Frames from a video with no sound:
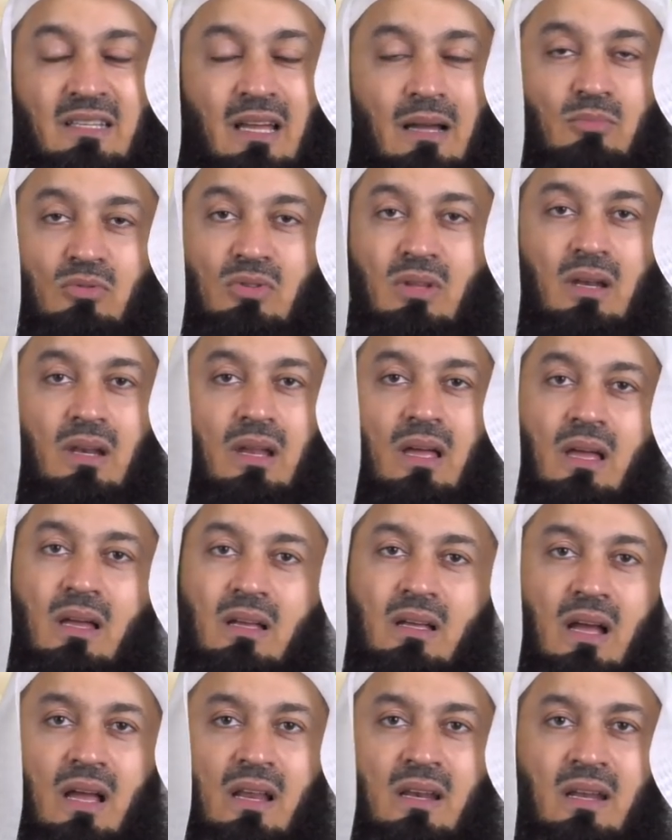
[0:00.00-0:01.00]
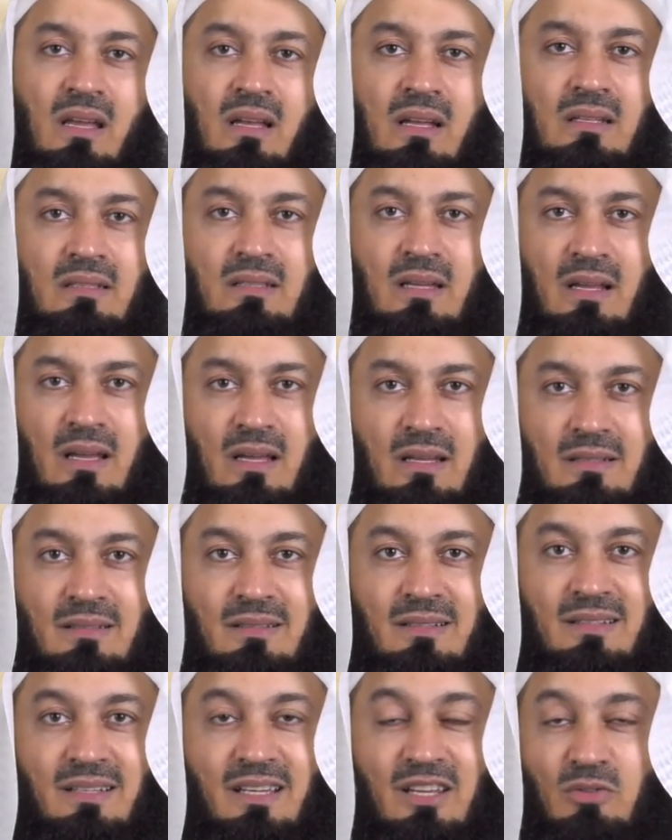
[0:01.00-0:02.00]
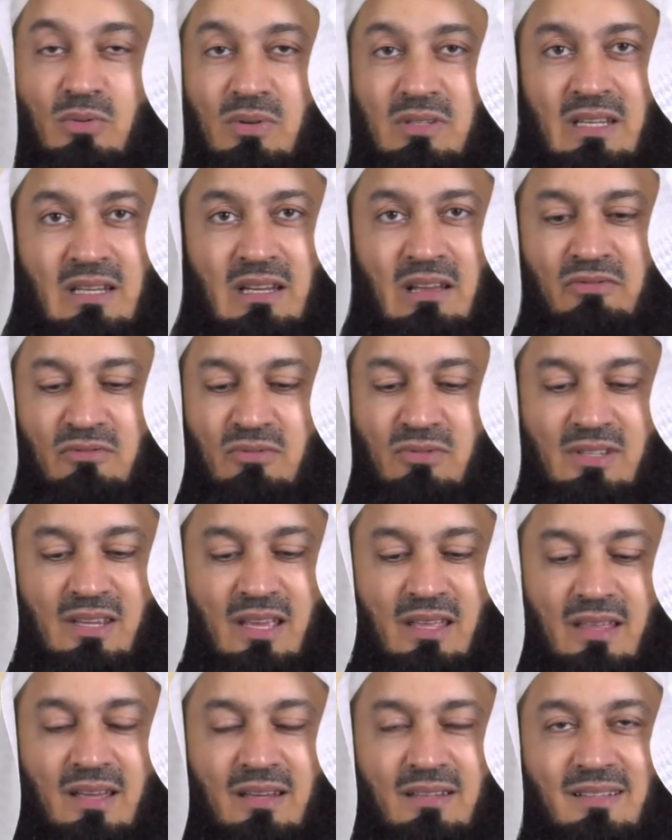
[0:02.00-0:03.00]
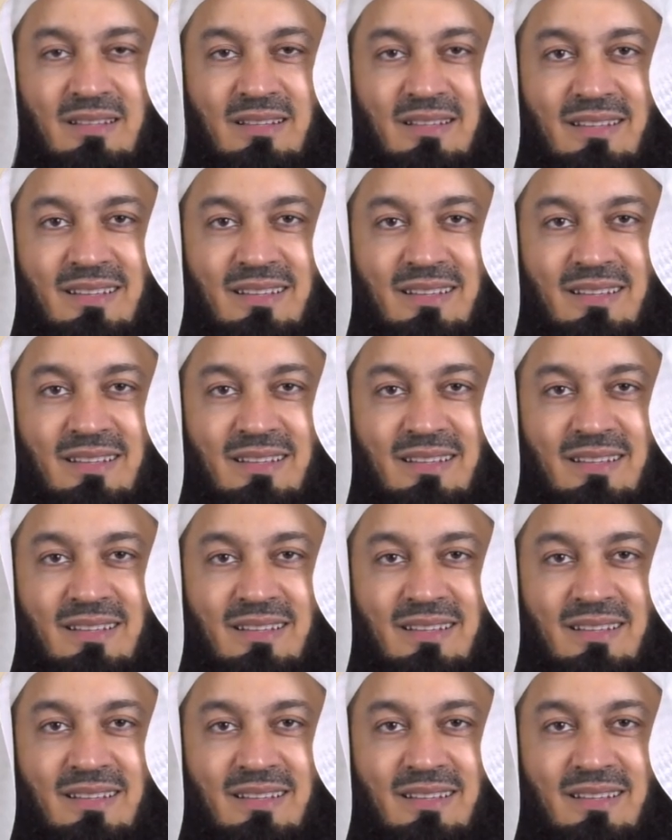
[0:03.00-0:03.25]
ta'bud allaha ka'annaka tara. It was enough to say that.